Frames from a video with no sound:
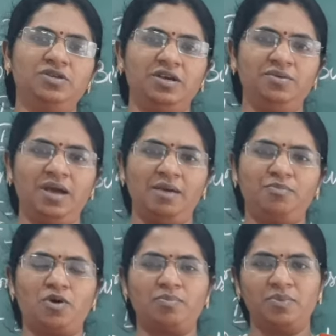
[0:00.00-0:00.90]
give a
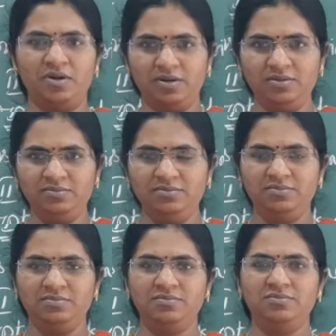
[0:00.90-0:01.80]

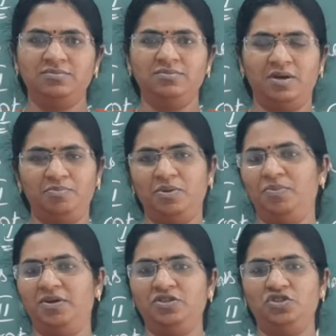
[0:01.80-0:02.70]
proper
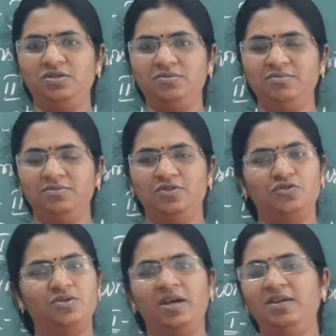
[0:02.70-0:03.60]
preparation
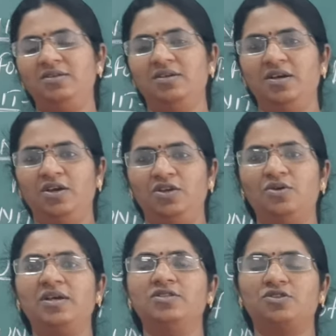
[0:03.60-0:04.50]
so that you
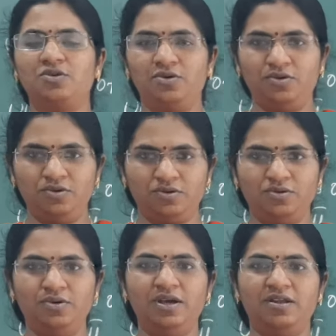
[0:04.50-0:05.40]
can score
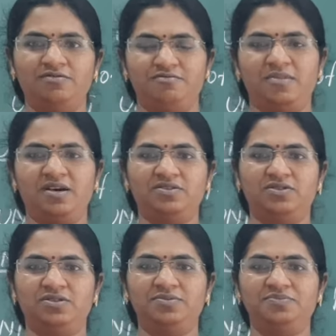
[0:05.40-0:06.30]
good enough
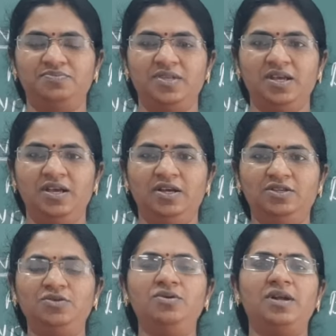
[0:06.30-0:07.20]
marks.
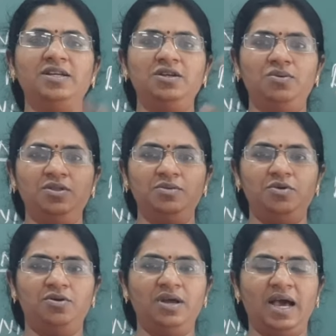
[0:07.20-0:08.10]
So right now on the
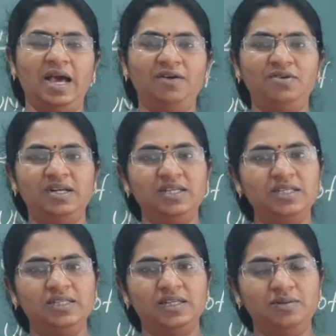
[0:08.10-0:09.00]
board I have written the
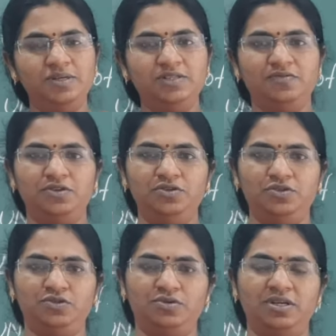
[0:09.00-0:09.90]
syllabus for you
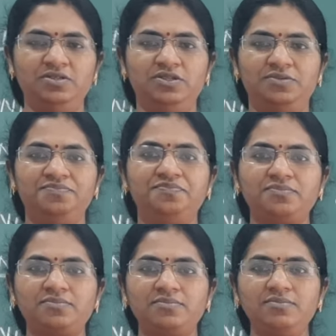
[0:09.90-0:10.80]
students,
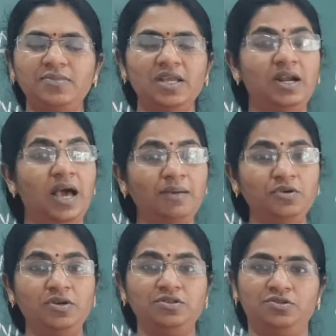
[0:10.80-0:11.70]
and I am
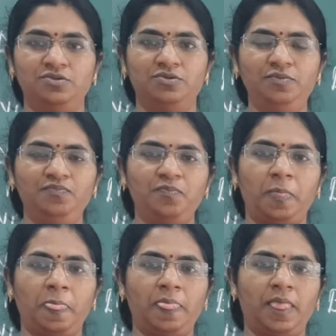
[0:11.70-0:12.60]
going
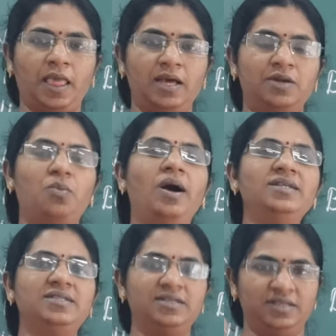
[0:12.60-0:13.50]
to revise
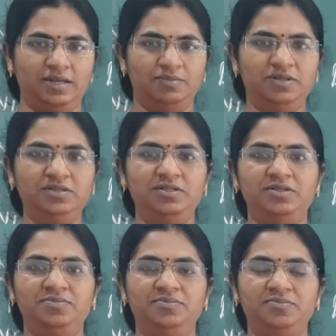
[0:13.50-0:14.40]
the
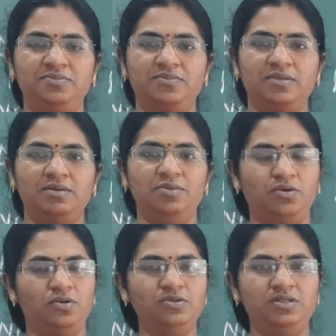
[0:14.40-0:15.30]
syllabus
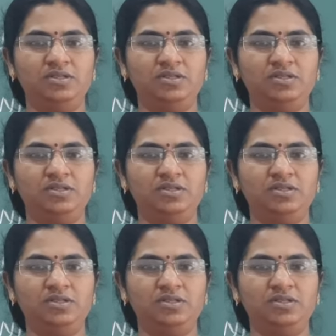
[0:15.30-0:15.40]
because